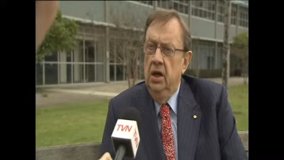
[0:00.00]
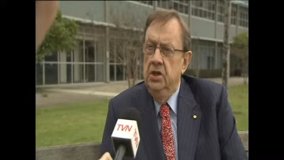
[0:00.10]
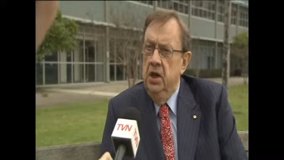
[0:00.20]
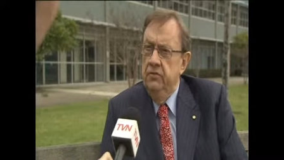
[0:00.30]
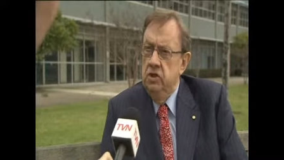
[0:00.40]
a
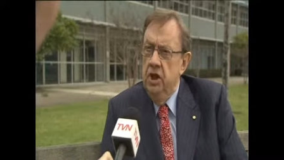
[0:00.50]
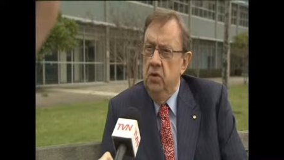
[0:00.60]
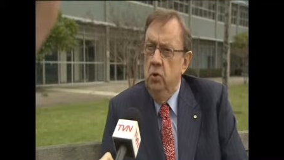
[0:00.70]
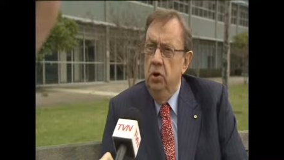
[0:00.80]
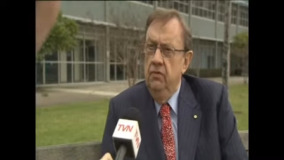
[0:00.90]
television
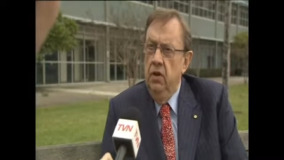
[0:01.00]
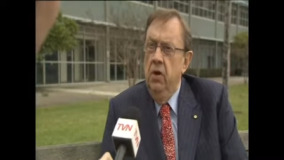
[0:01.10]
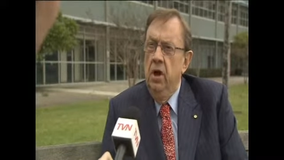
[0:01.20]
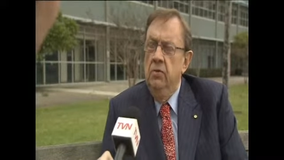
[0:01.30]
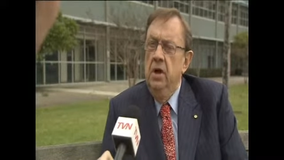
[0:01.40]
network of their
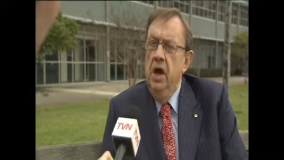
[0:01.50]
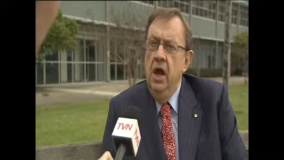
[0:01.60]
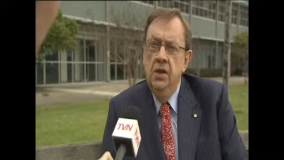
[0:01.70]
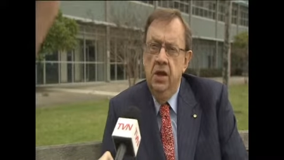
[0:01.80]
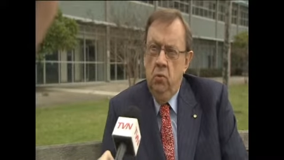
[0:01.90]
own,
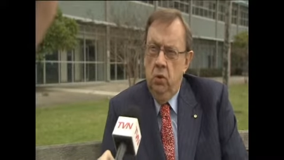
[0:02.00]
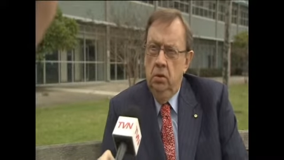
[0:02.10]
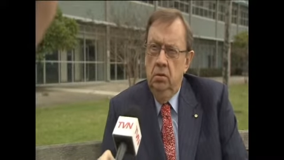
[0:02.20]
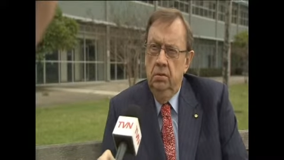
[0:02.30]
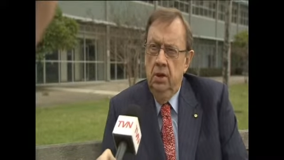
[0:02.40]
and they will.
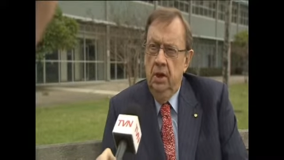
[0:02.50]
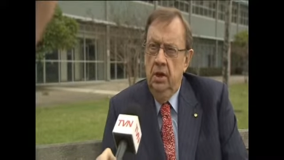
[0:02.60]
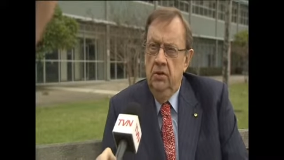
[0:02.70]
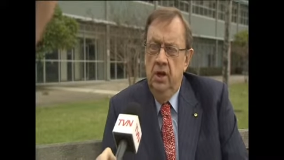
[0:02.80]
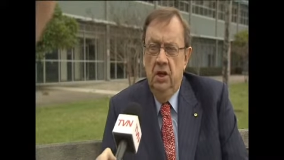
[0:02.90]

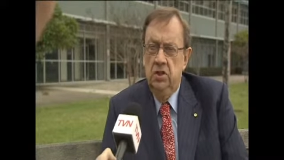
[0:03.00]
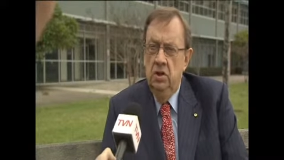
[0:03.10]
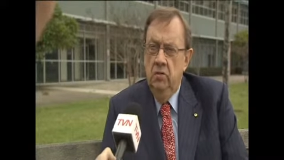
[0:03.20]
Uh, the next